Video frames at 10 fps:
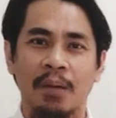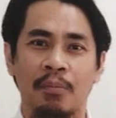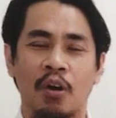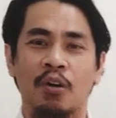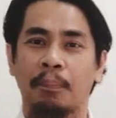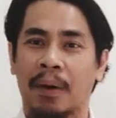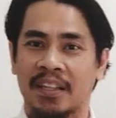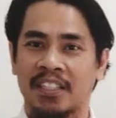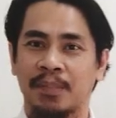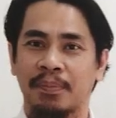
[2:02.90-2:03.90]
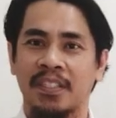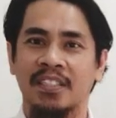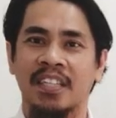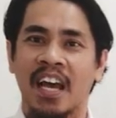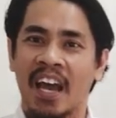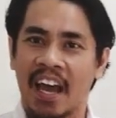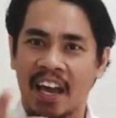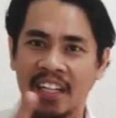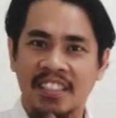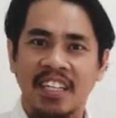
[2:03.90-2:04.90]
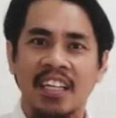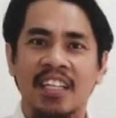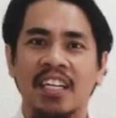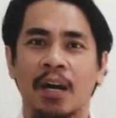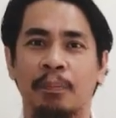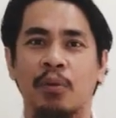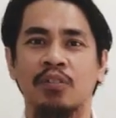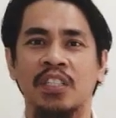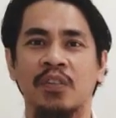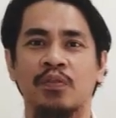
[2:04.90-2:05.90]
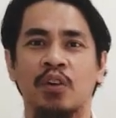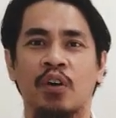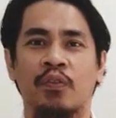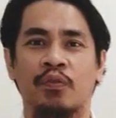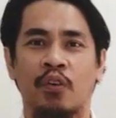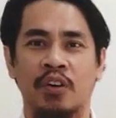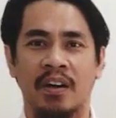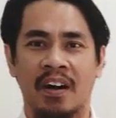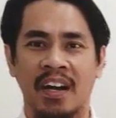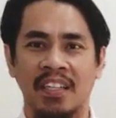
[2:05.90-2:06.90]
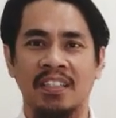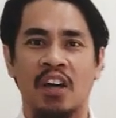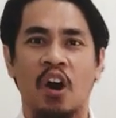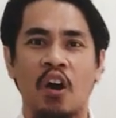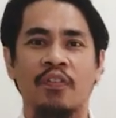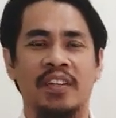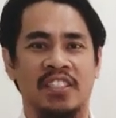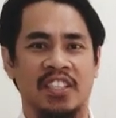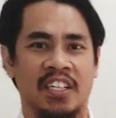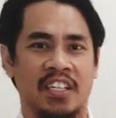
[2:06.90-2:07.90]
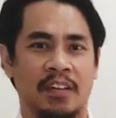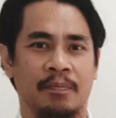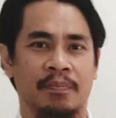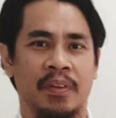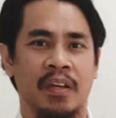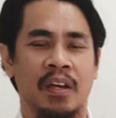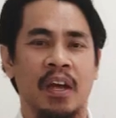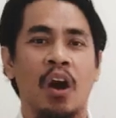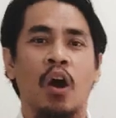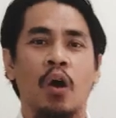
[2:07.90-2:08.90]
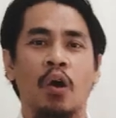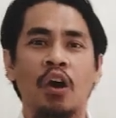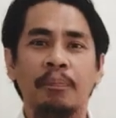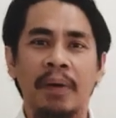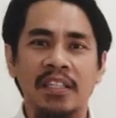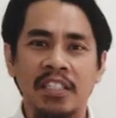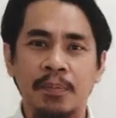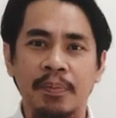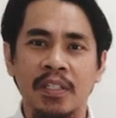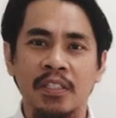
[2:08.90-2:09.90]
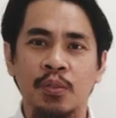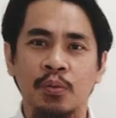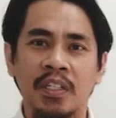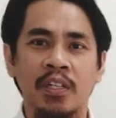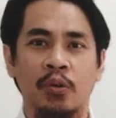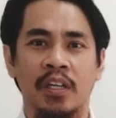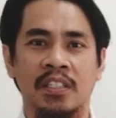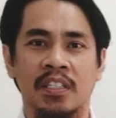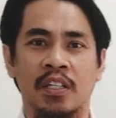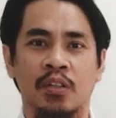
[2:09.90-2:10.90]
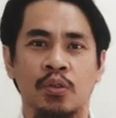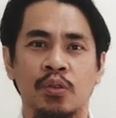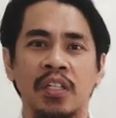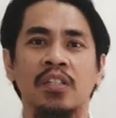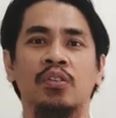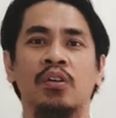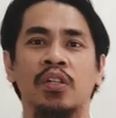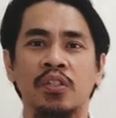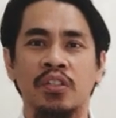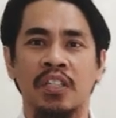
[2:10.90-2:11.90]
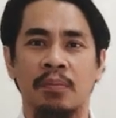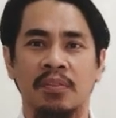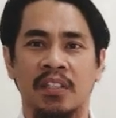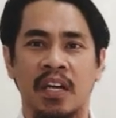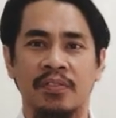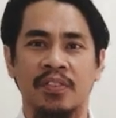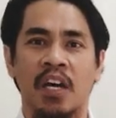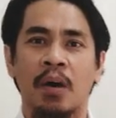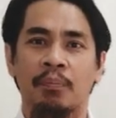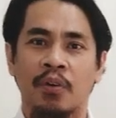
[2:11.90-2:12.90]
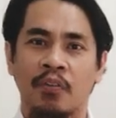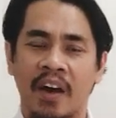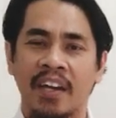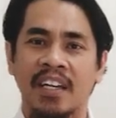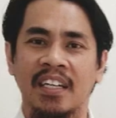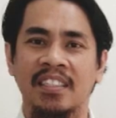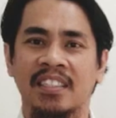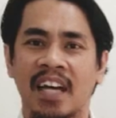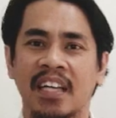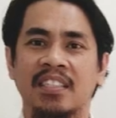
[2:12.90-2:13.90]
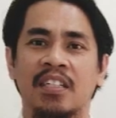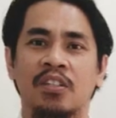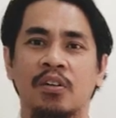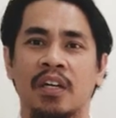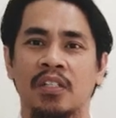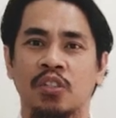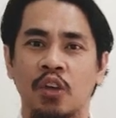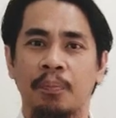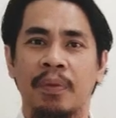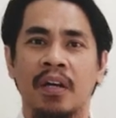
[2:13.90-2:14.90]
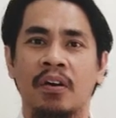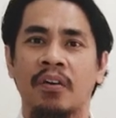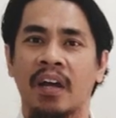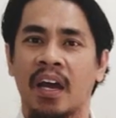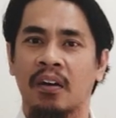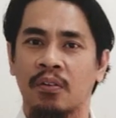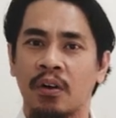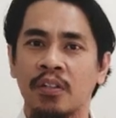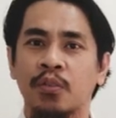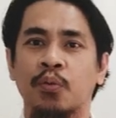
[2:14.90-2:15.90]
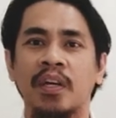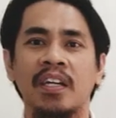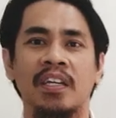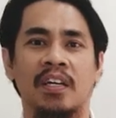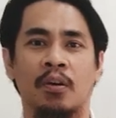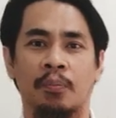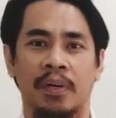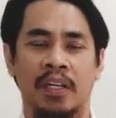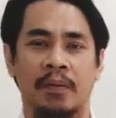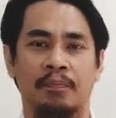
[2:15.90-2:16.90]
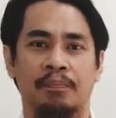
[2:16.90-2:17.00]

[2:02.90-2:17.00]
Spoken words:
among participants and setting a positive tone for the rest of the training. All participants were requested to introduce themselves, providing insights into their job background and roles within the company.